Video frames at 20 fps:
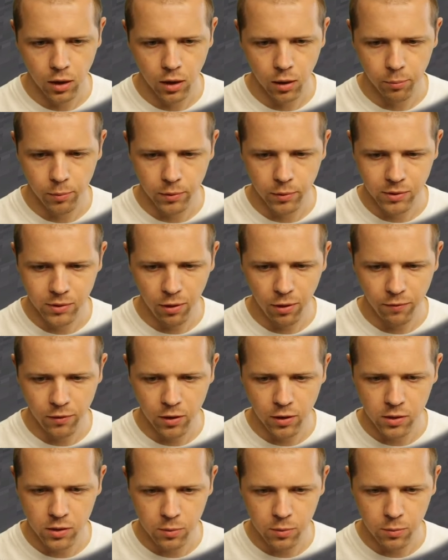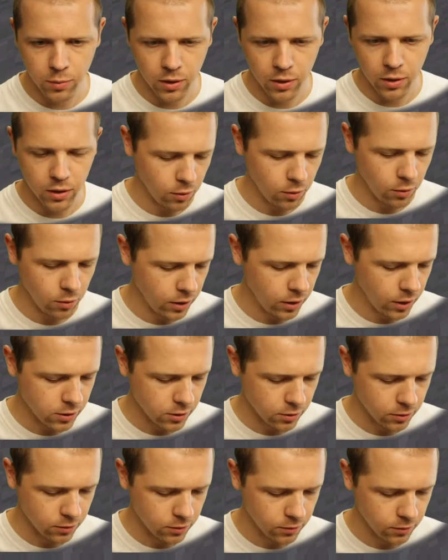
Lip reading: Except you have to hit submit, don't hit enter.